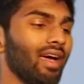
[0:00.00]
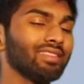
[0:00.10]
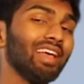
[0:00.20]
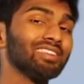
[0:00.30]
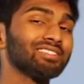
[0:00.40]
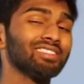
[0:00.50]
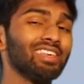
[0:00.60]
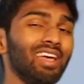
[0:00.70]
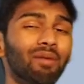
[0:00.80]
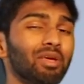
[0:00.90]
And lastly,
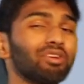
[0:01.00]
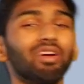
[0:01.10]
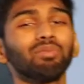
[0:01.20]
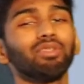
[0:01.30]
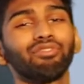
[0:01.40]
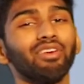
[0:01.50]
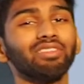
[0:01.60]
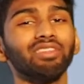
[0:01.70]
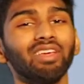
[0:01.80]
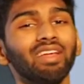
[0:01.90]
I'm incredibly
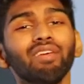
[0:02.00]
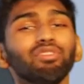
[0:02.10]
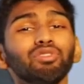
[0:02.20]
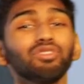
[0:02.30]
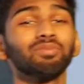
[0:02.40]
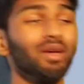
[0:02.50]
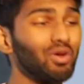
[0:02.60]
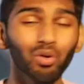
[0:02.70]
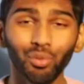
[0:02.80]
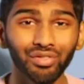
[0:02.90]
friendly. I never lose my
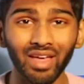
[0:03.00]
cool with